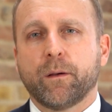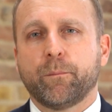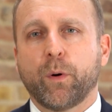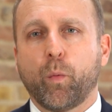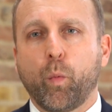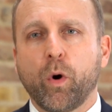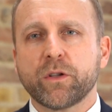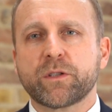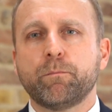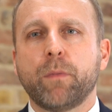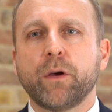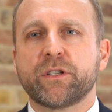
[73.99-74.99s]
But what's
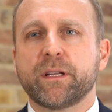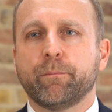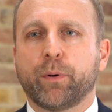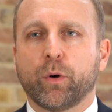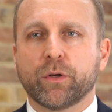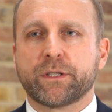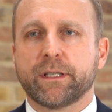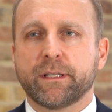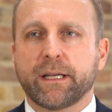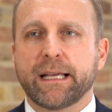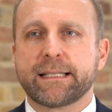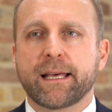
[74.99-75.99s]
most important
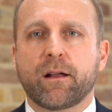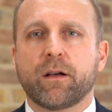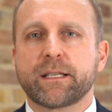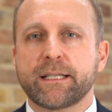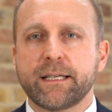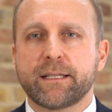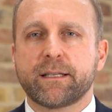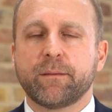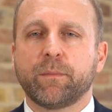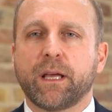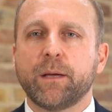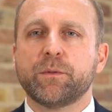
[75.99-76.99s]
is that our system
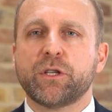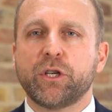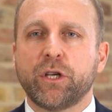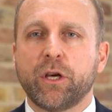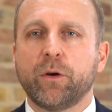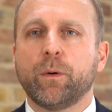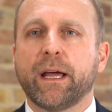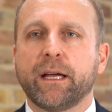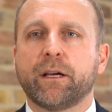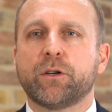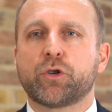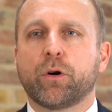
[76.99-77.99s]
keeps you in
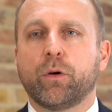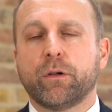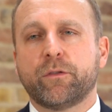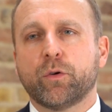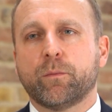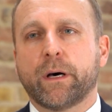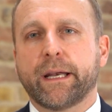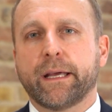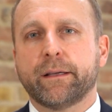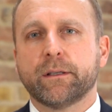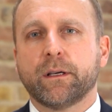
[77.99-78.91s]
control of your money.